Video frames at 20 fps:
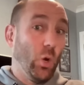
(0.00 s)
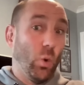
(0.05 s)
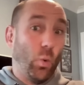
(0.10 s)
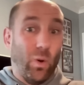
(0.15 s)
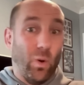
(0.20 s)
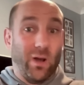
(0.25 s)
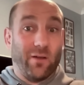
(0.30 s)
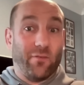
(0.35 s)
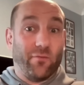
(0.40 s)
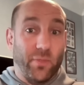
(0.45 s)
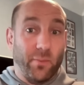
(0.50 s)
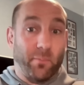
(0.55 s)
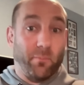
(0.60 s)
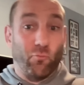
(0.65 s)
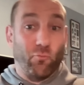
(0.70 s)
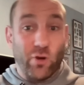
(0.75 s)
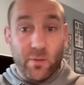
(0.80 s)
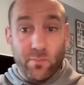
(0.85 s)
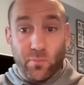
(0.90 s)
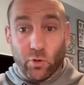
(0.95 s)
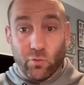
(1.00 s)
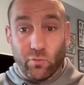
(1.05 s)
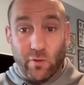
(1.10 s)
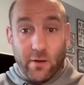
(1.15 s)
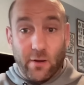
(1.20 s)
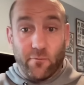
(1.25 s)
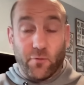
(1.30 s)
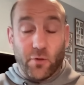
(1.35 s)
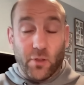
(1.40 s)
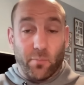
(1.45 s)
Well, if the rebook
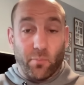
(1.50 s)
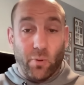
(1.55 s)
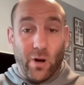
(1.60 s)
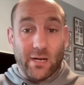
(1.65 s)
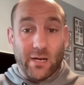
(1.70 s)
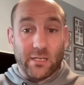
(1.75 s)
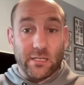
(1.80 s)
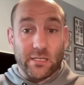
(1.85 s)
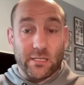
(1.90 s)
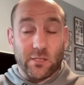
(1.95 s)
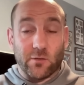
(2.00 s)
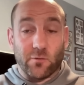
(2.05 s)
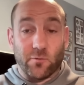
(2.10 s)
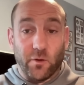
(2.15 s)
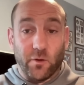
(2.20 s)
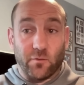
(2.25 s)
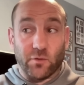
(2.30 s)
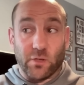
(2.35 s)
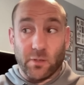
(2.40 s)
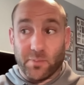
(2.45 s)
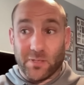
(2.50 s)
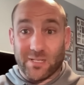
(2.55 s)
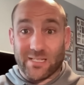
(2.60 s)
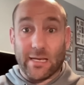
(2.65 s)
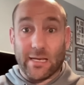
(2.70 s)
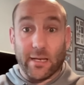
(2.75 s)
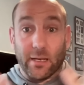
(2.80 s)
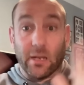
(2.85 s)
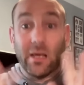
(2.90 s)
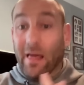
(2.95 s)
rate for the practice is
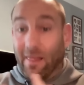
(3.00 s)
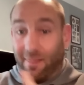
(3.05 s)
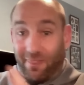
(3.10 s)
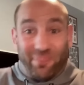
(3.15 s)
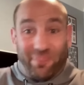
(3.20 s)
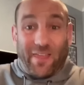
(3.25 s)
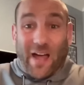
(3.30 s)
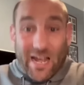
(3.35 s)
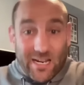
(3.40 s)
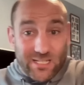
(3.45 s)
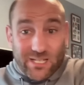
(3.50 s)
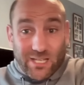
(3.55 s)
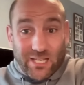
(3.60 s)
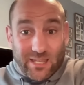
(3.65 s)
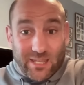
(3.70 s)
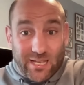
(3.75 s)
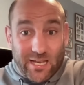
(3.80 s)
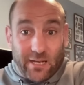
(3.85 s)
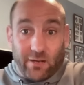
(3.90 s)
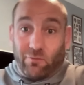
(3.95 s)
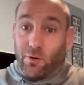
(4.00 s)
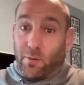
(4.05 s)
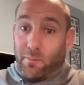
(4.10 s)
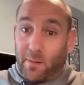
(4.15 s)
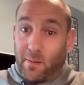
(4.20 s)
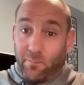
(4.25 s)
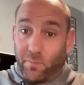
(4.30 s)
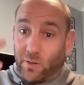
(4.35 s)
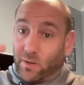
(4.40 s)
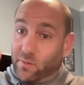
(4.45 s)
50%, that's the thing.
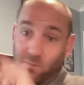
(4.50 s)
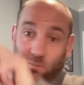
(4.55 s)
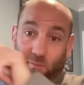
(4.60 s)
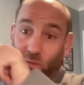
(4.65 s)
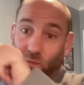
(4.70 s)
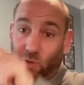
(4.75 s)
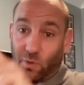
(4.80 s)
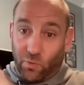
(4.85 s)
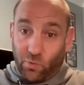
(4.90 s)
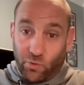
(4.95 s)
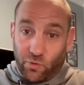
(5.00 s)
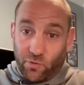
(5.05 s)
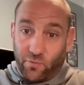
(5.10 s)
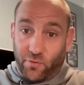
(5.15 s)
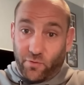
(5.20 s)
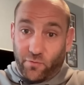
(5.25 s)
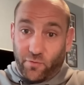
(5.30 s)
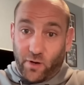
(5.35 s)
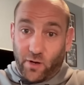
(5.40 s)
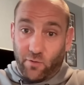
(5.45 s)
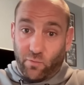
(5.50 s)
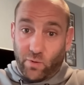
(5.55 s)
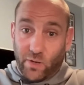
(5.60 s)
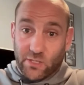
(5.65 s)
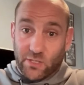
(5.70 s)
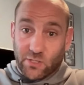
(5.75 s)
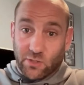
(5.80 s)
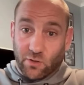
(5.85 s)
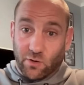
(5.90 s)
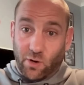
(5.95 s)
Remember, the order of the 5 ways
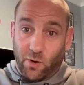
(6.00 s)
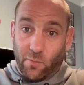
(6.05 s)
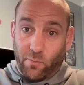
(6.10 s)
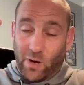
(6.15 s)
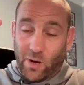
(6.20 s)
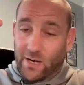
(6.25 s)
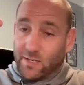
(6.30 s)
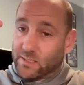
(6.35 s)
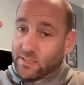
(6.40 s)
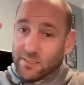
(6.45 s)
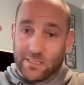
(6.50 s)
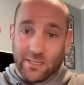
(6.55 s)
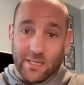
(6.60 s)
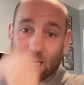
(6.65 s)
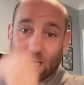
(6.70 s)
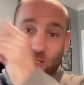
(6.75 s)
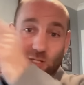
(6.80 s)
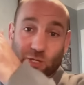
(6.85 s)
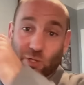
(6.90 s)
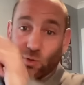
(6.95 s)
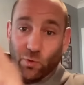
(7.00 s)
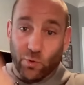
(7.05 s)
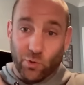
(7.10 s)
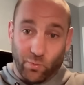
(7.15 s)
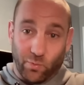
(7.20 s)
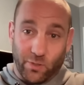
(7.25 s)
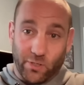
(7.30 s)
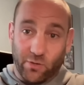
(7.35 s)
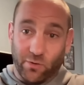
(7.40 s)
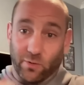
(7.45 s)
to grow a practice, that's the order
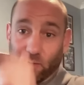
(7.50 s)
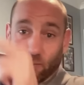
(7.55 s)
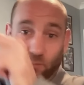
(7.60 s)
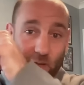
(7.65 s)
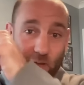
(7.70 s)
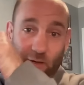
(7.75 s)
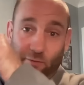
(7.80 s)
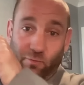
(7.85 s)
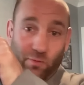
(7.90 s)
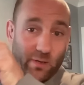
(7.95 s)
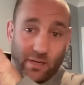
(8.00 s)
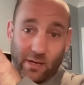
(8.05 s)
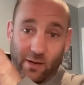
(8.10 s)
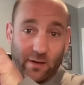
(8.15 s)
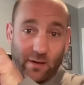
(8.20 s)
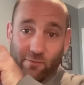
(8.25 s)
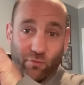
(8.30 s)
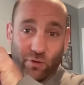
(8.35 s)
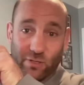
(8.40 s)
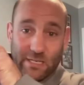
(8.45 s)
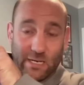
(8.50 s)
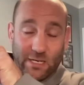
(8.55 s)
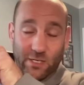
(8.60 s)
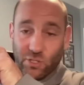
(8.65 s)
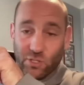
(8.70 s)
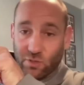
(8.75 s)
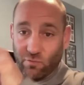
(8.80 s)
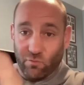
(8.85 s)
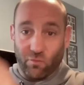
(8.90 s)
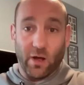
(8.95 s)
we do. If we don't have
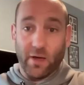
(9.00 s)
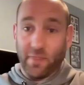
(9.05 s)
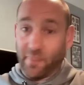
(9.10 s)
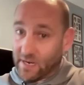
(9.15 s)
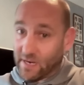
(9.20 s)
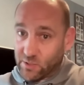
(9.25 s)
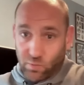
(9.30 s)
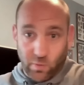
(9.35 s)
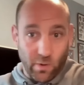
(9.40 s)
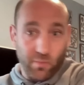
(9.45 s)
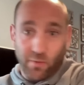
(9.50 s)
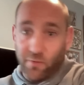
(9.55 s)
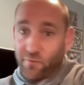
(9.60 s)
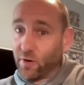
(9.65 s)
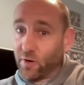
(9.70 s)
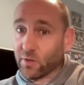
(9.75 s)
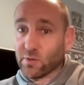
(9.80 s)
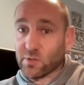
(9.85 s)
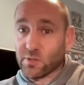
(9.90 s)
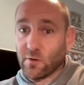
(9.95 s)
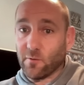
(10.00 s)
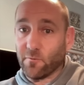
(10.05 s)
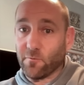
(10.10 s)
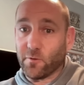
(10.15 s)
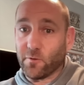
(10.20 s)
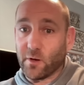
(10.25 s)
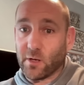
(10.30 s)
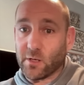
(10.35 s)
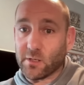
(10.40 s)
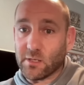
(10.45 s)
retention right, that's where we focus on
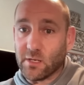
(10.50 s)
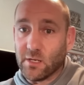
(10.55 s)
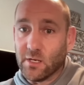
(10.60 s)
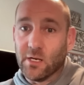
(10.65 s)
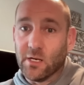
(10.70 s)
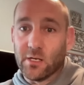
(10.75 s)
first.